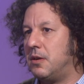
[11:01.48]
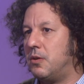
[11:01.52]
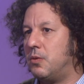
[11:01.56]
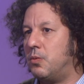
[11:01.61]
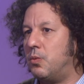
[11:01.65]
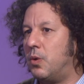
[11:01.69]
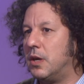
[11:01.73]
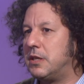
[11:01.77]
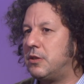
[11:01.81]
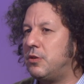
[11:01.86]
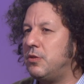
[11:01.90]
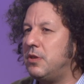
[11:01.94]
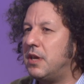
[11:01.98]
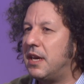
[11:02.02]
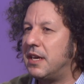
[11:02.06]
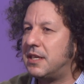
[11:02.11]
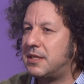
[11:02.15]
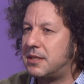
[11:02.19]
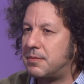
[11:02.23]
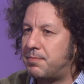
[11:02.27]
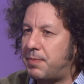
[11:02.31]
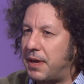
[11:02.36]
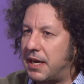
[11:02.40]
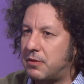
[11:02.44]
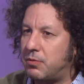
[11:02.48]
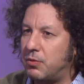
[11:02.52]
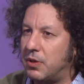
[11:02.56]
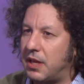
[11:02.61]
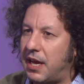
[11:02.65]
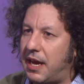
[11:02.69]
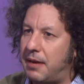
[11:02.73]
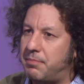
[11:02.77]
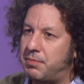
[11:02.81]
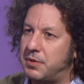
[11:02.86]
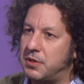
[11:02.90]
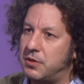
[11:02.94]
what do you expect will
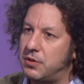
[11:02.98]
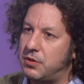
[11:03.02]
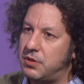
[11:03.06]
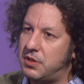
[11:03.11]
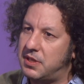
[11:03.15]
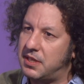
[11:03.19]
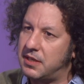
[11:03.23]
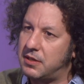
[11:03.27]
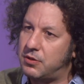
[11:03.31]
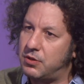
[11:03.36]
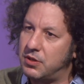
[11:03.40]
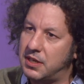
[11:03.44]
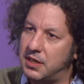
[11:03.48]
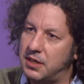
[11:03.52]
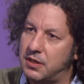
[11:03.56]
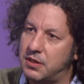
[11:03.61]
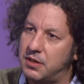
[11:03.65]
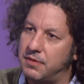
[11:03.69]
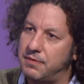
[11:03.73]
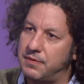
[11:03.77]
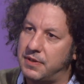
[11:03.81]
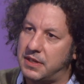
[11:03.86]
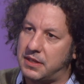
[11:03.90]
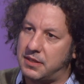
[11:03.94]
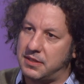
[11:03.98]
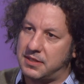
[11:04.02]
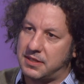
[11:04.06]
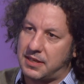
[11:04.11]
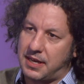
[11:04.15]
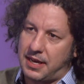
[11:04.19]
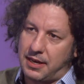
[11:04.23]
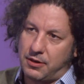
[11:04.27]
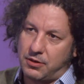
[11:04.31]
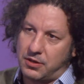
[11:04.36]
happen? Do you think you're going to convict this guy